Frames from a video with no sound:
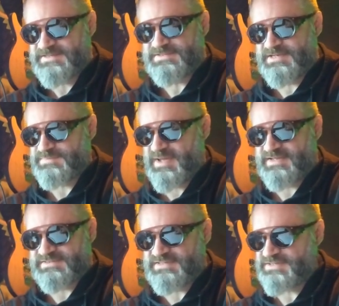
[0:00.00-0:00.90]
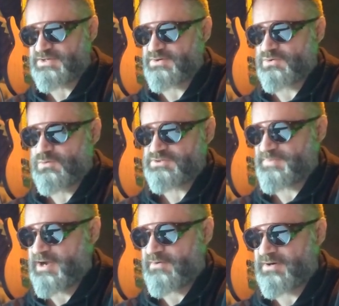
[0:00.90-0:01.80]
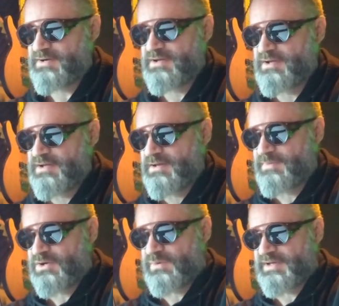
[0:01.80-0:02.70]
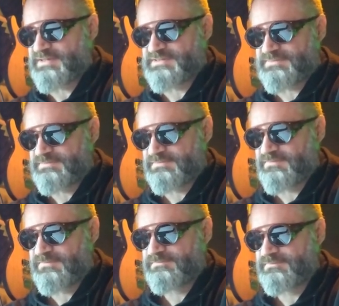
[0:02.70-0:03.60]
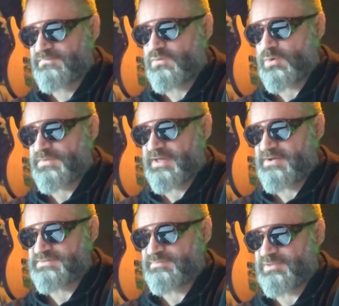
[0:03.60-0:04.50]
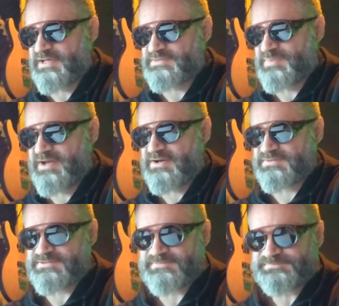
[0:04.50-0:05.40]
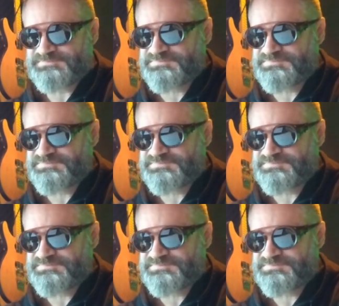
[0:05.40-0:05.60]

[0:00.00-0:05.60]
this thing's making 600 horsepower, but it weighs 4,000 plus pounds.